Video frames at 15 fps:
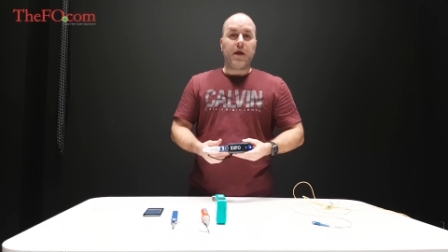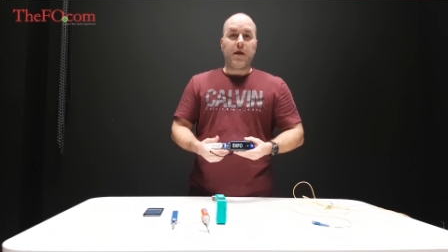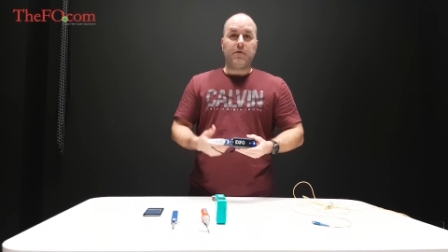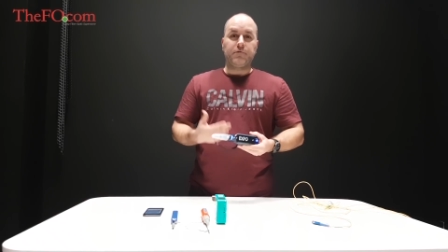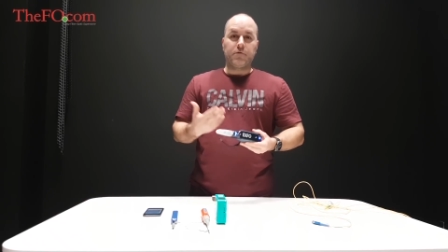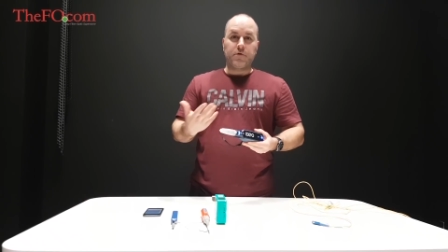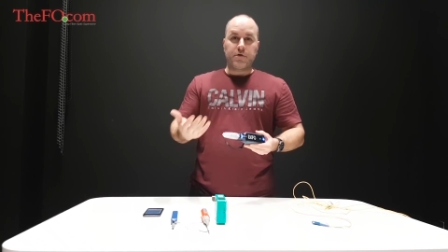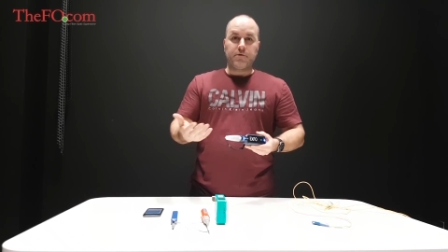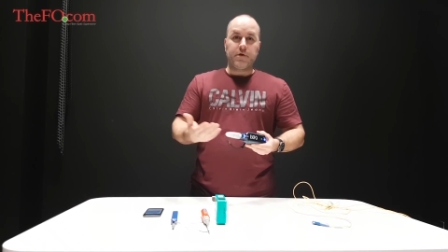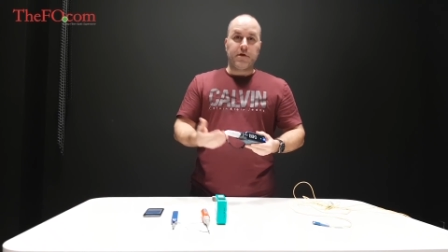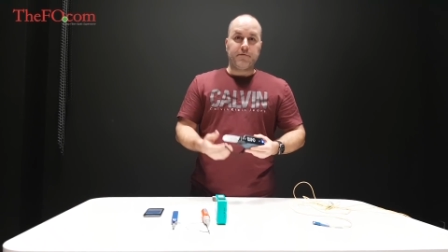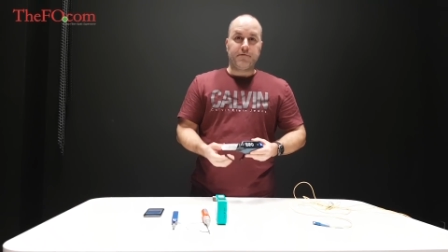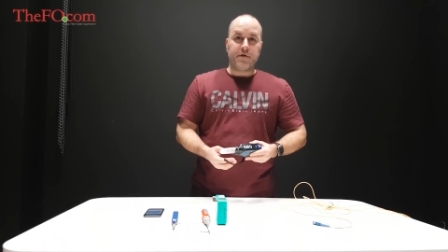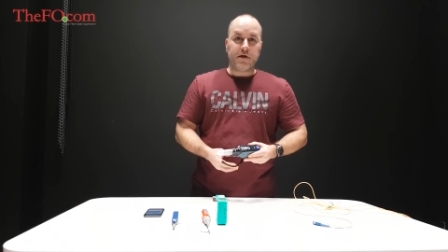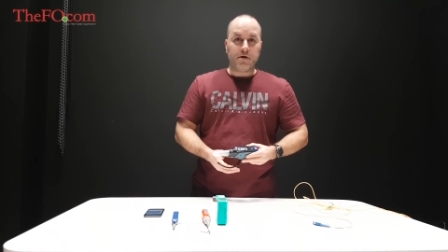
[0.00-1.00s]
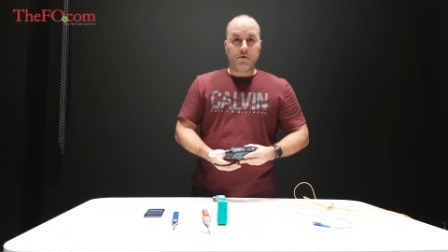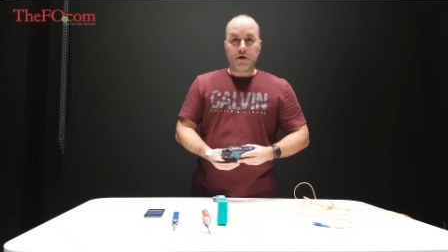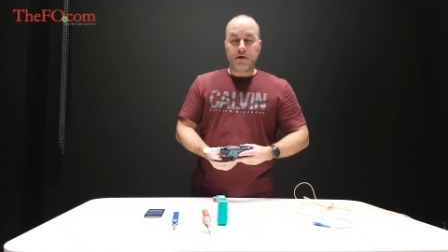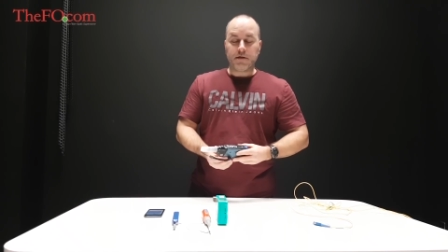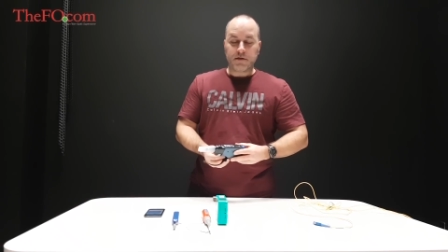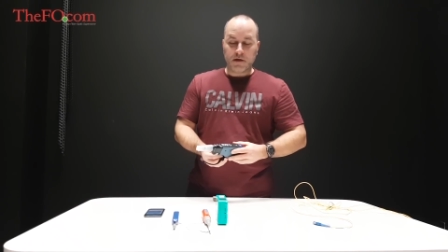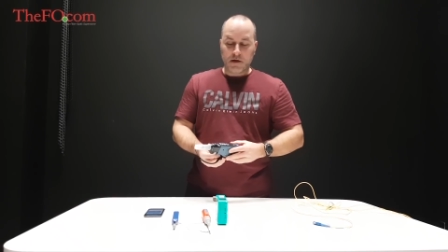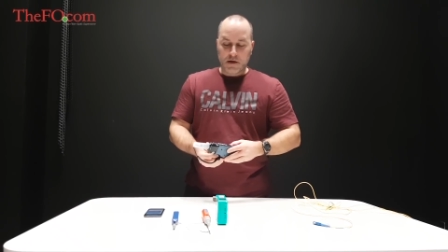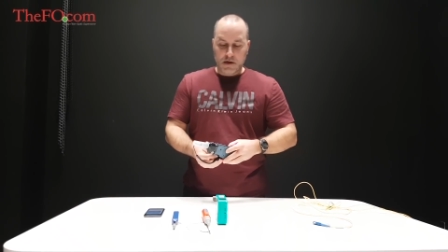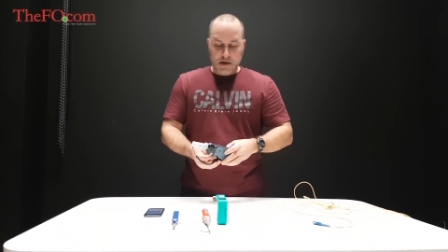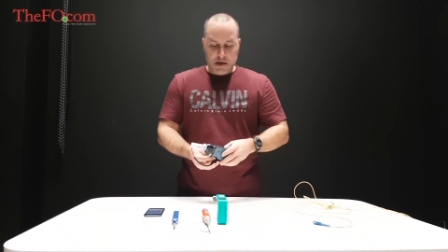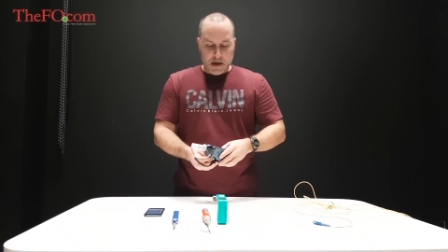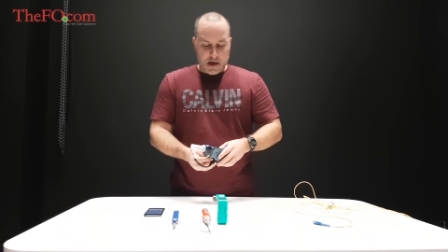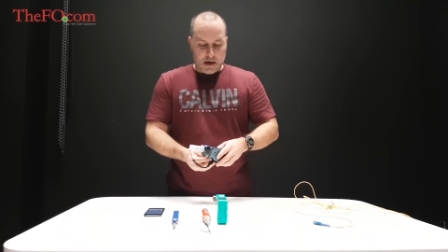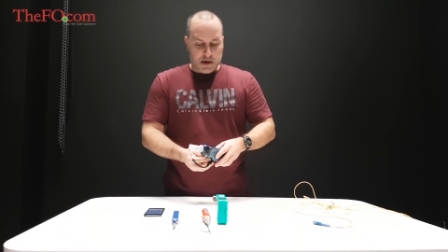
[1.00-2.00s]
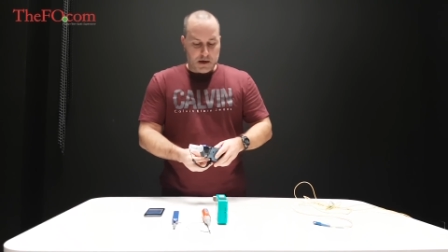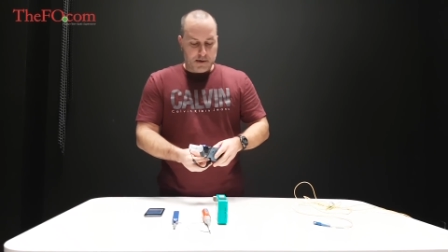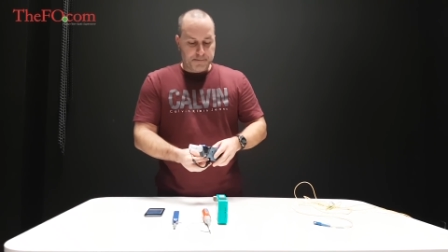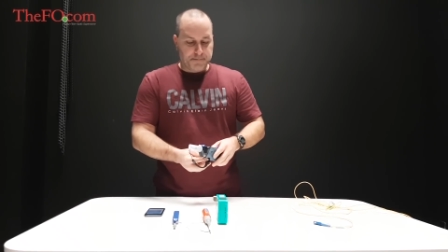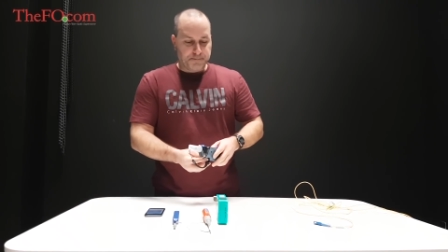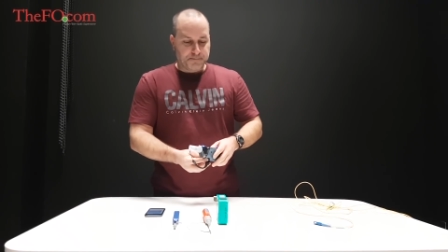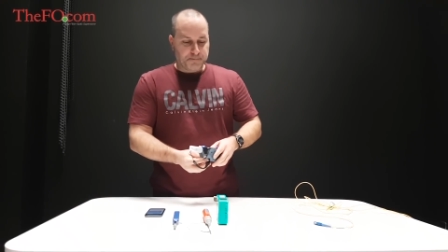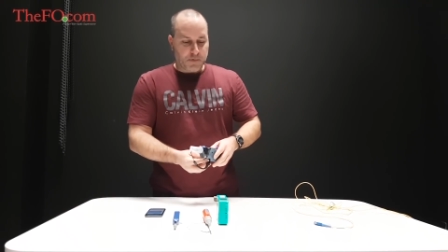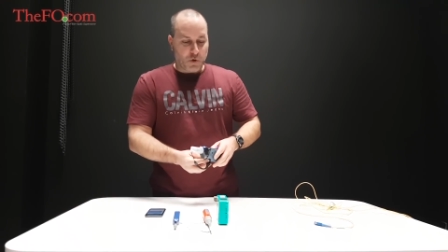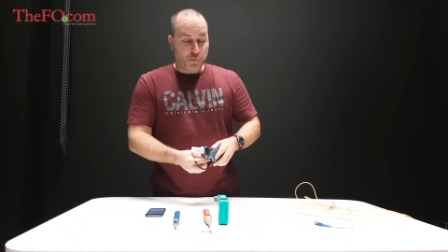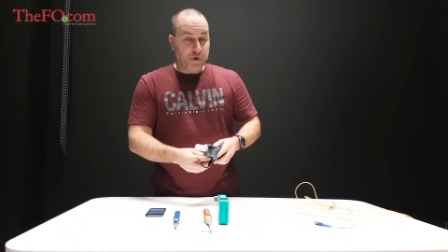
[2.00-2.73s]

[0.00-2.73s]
and for doing a video on it. Um,